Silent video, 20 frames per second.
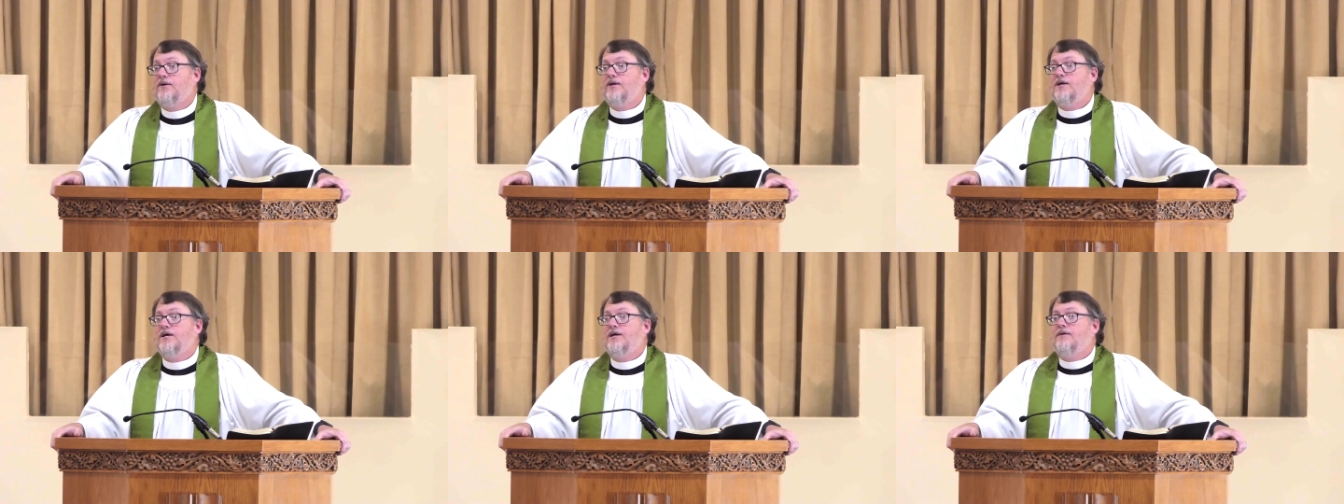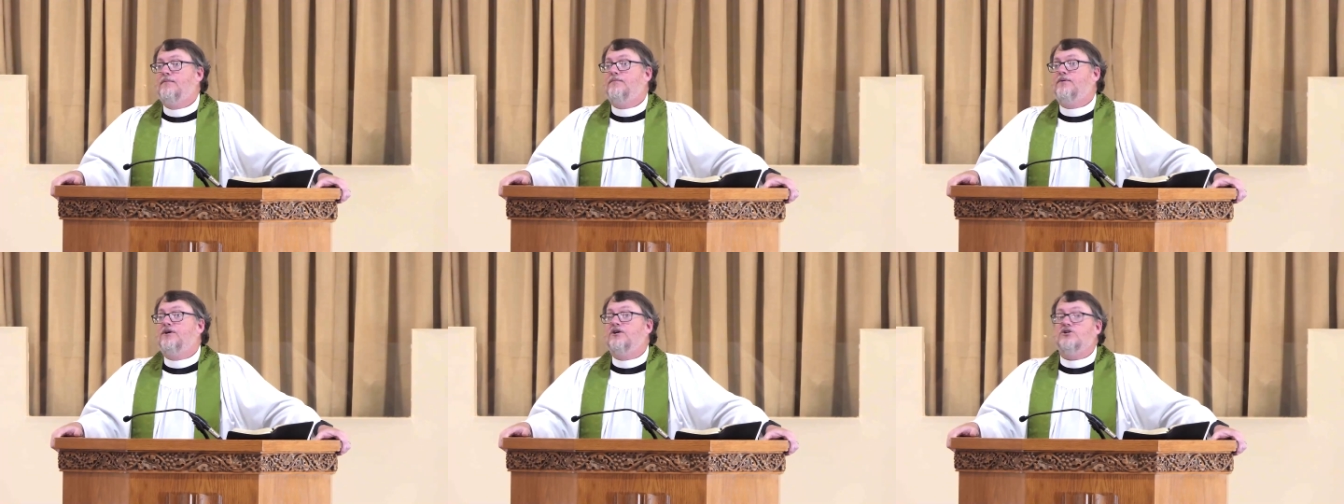
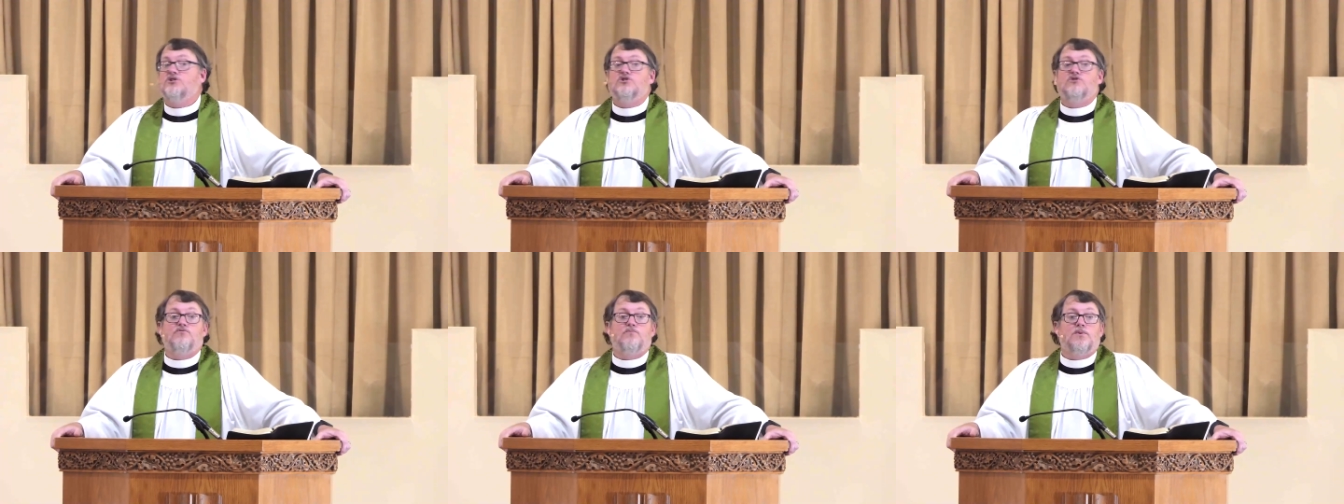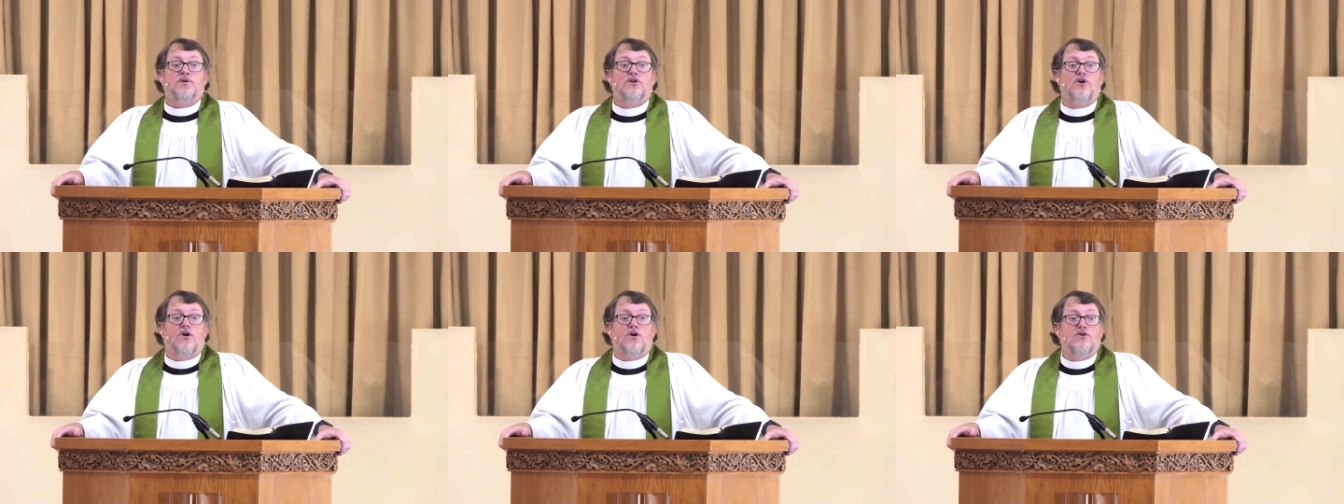because you've been
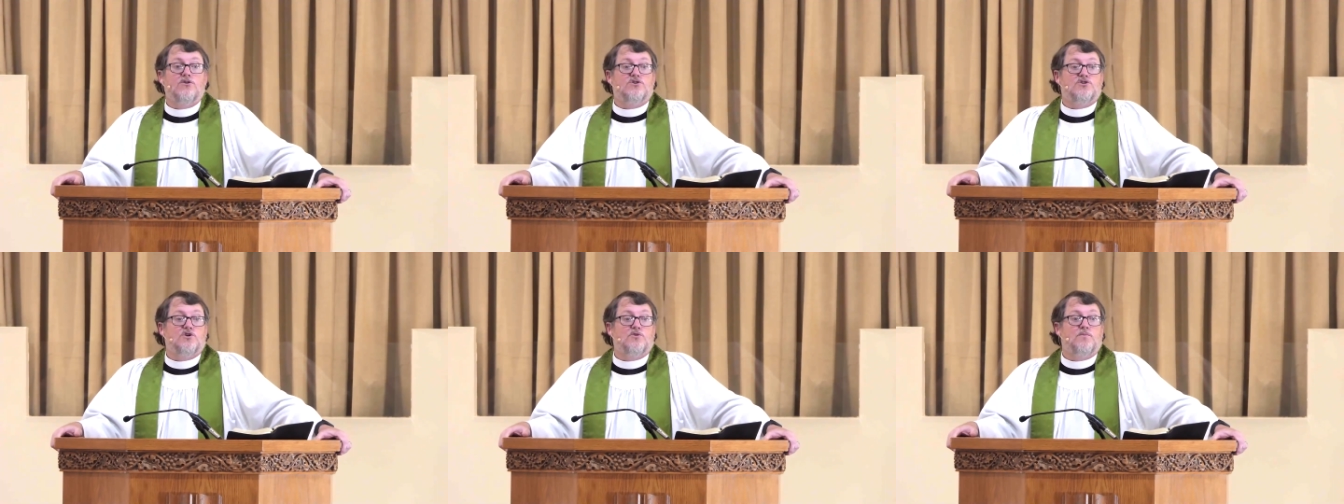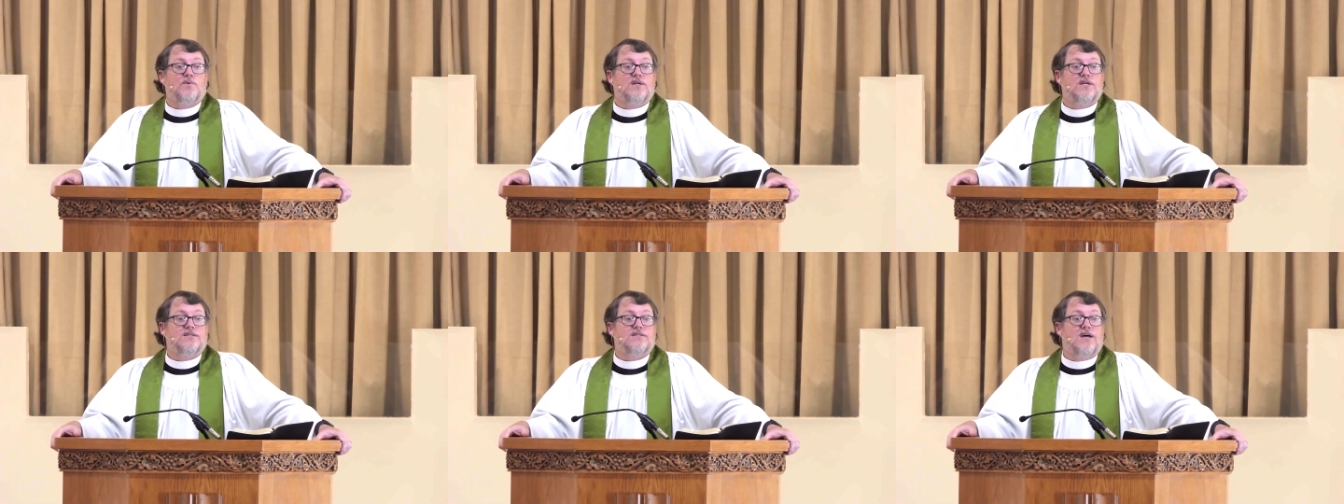hurt so
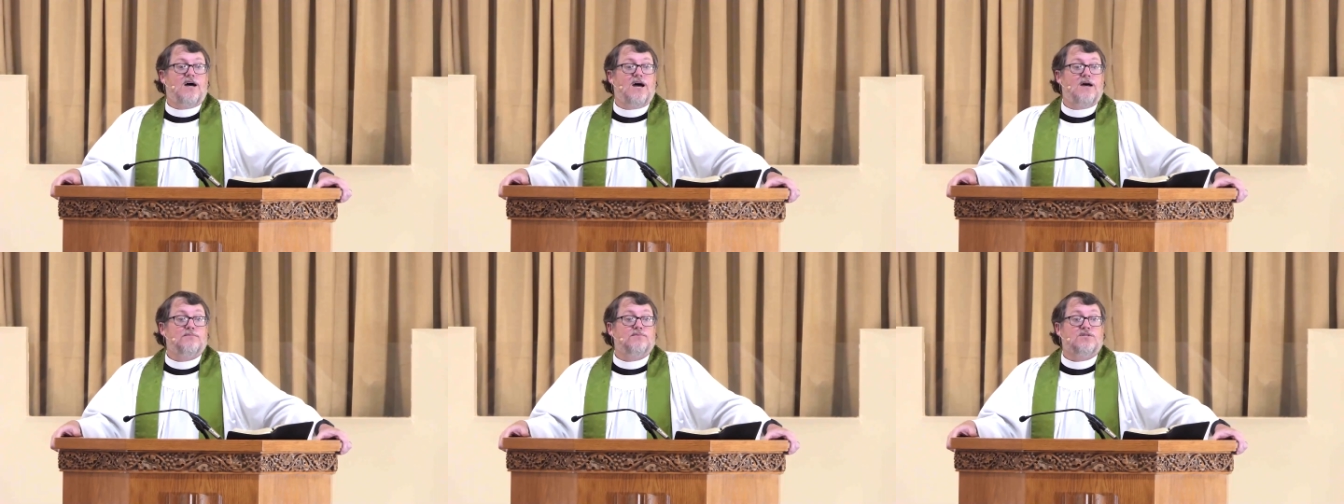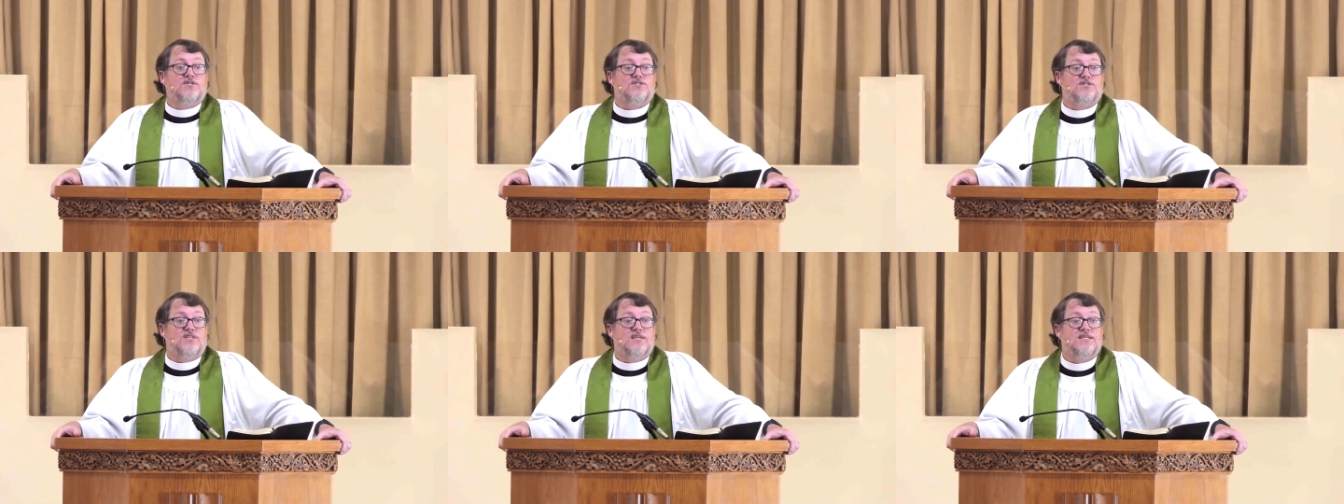many times
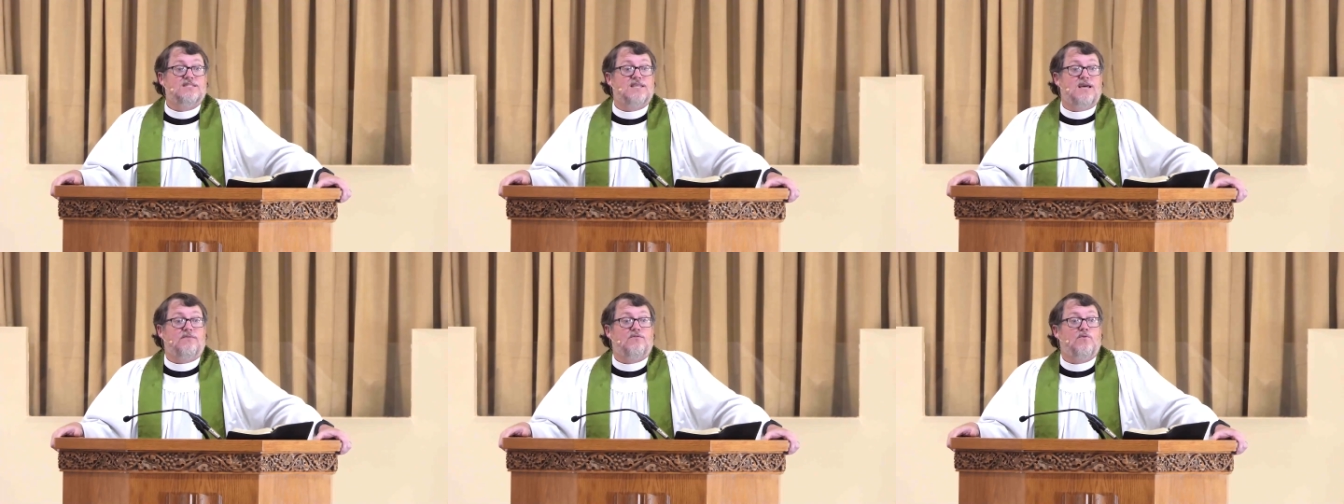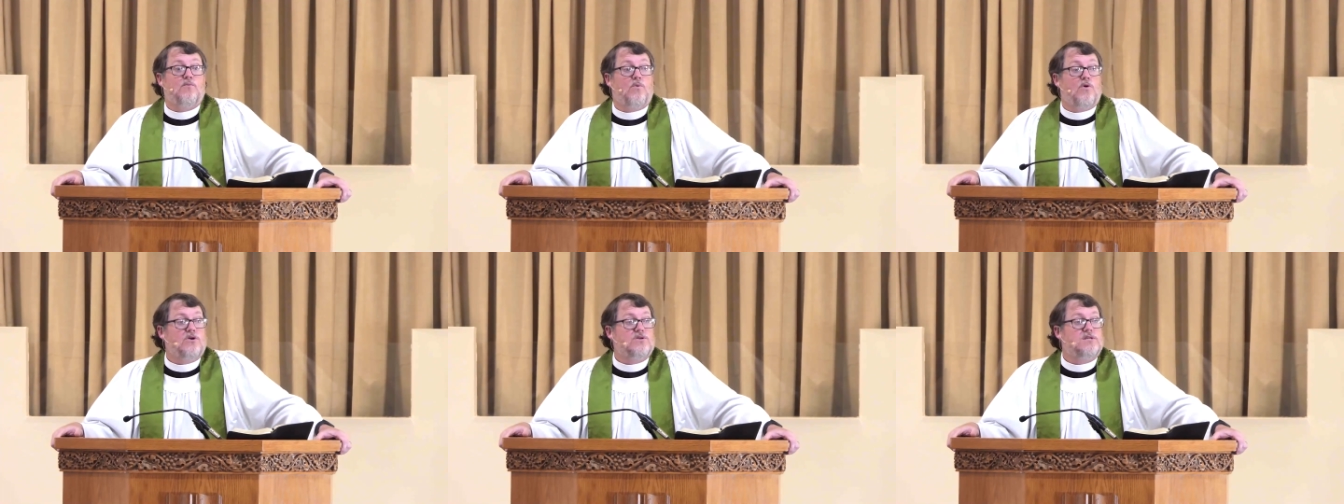because things haven't
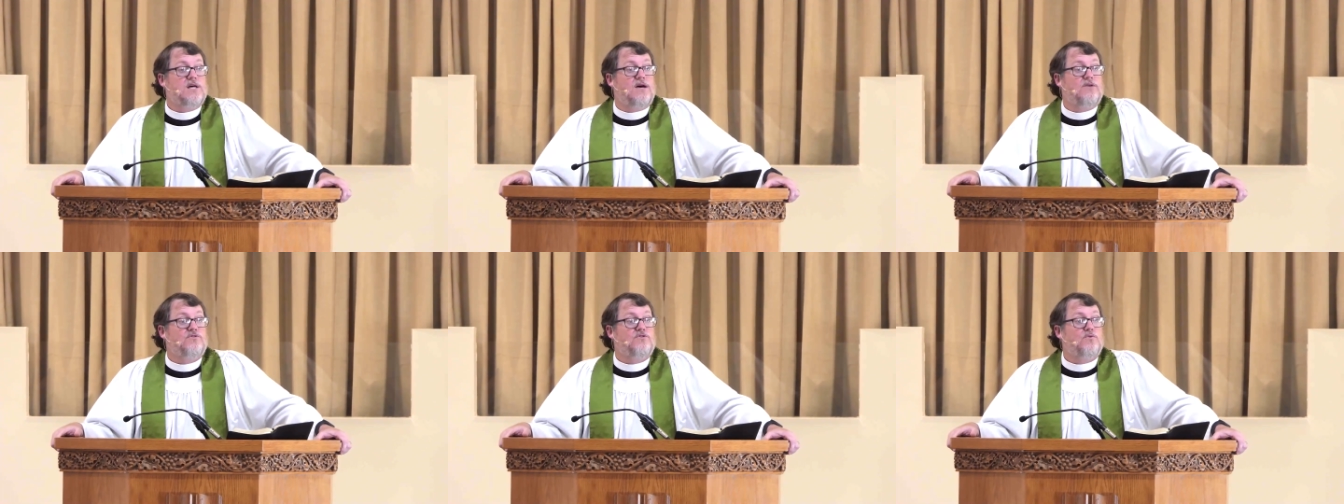worked out the